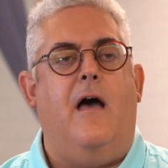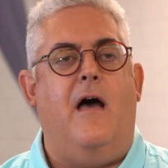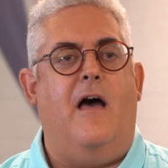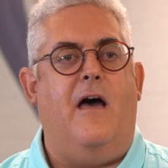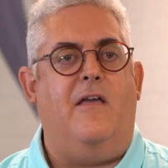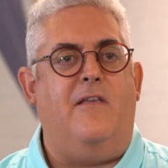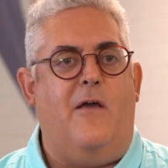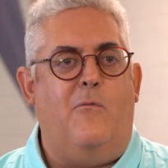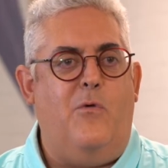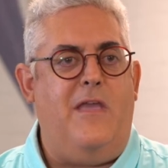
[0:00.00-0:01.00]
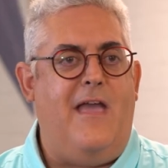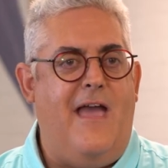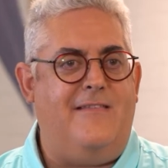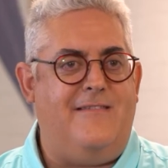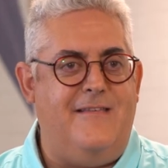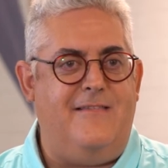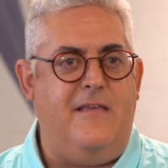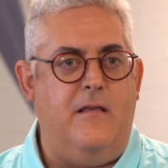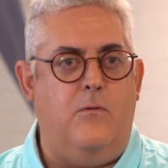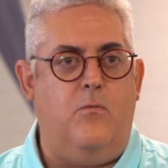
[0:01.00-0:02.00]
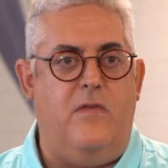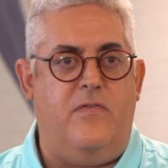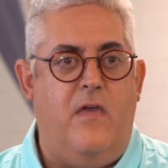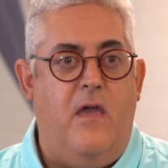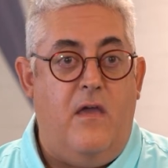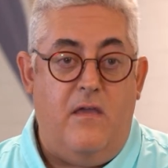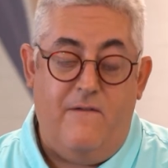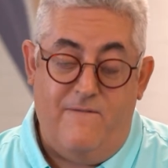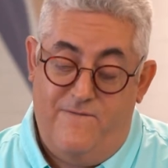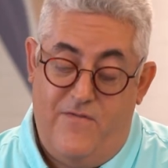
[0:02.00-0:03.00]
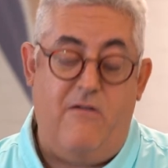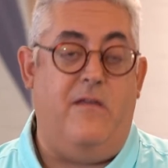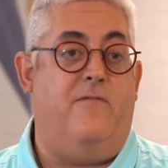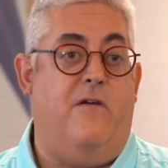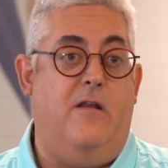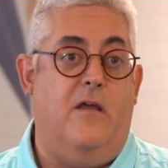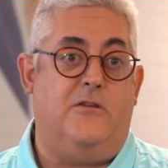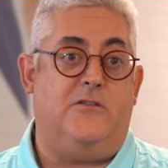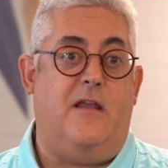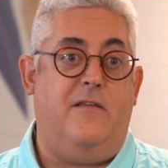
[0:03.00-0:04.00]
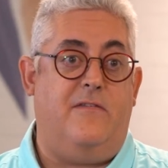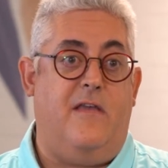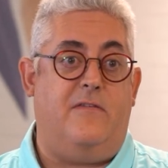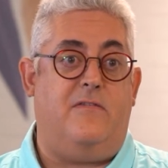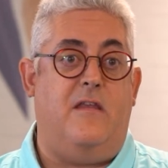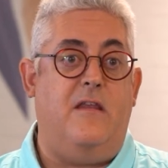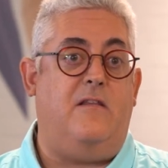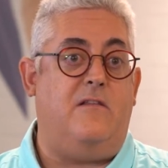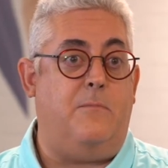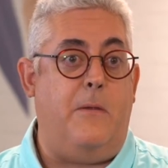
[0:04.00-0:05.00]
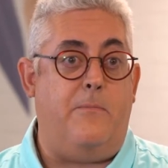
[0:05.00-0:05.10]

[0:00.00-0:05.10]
And we had to deal with very, very large data sets that needed to be